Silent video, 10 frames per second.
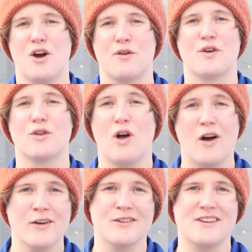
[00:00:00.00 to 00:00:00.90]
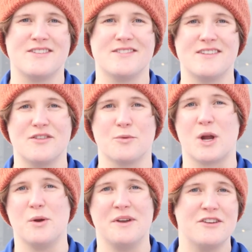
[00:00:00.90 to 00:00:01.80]
For longer distances where
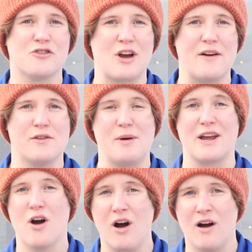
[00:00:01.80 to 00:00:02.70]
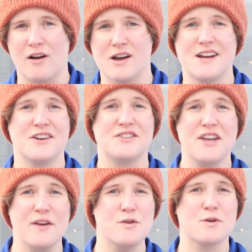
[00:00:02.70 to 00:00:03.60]
you need to travel by car,
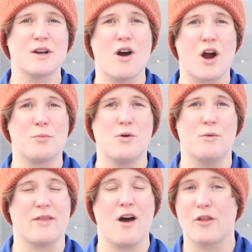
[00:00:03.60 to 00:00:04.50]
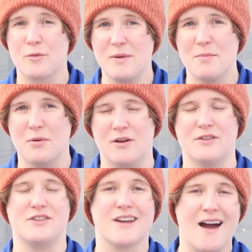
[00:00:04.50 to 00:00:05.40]
see if you can carpool with other people
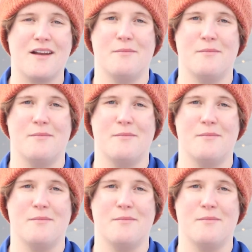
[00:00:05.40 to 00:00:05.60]
to cut